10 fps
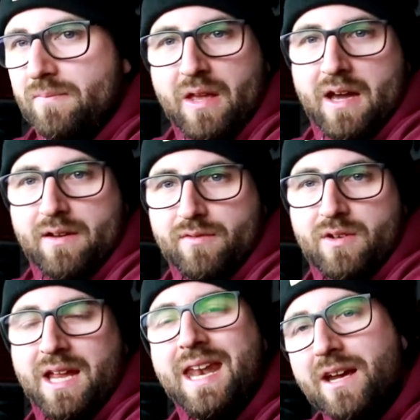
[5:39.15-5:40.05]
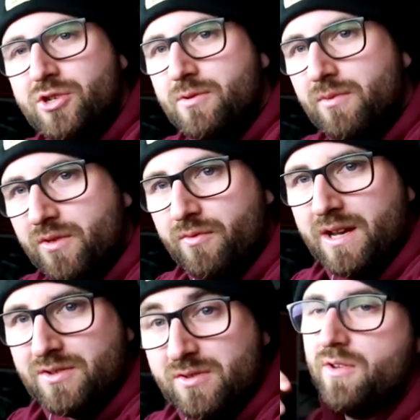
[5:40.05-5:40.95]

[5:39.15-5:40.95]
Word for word: kind of connection with the racers.